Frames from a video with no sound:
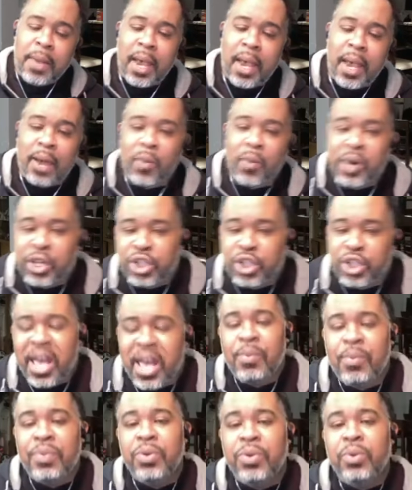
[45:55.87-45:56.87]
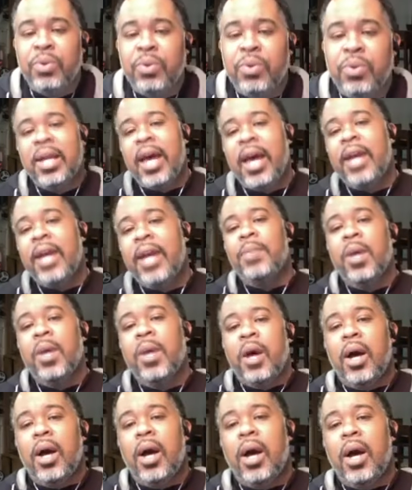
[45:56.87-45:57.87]
I want to share with you tonight,
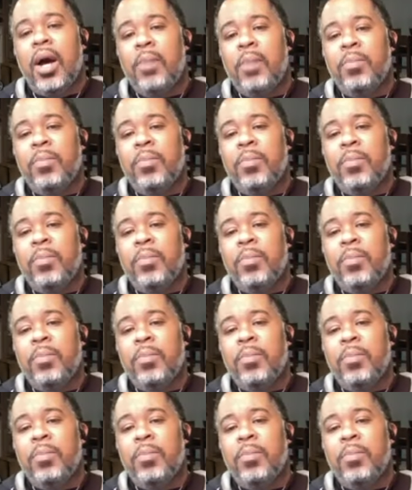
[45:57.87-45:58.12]
um,